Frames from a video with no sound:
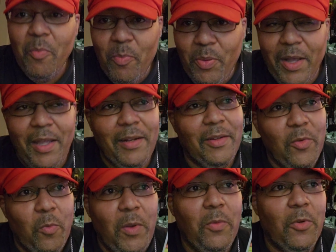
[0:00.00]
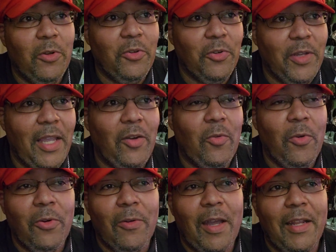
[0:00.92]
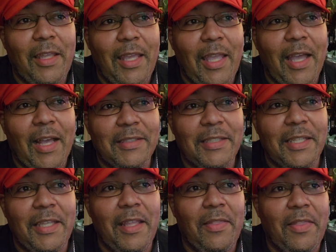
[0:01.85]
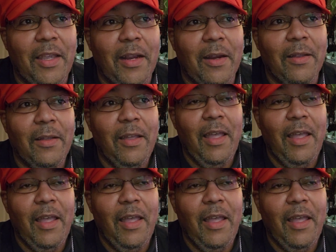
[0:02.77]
but we will create order out of chaos and get there.